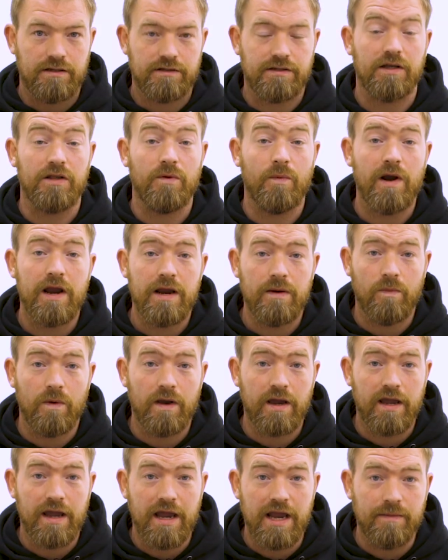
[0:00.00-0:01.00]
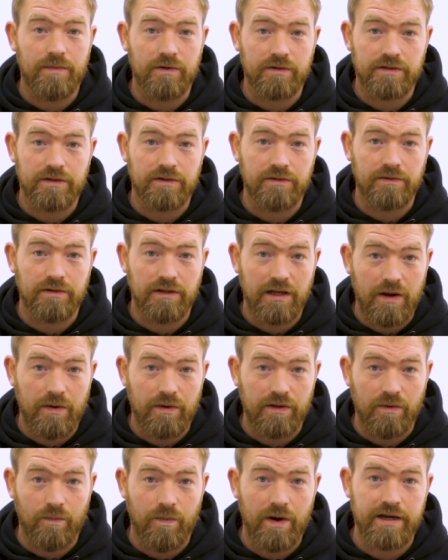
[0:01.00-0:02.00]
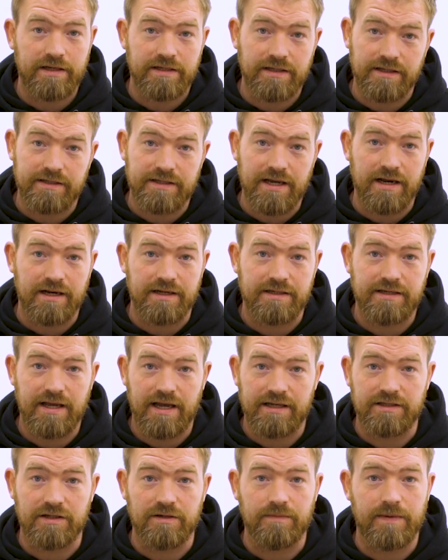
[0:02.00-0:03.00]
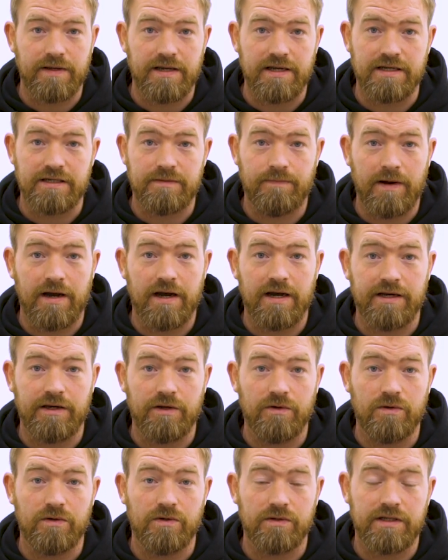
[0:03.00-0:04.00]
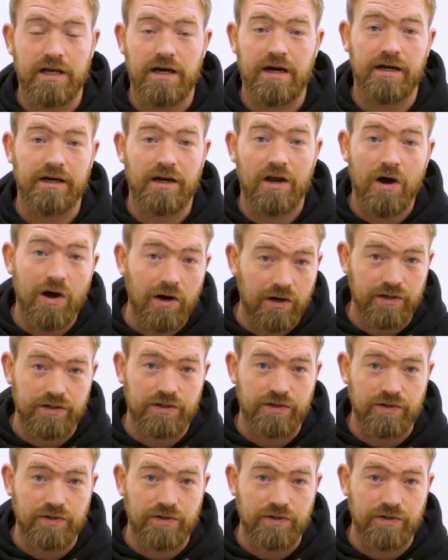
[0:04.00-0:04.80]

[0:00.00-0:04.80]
So the way we're able to lower the weight of the Tannus setup is by your tyre carcass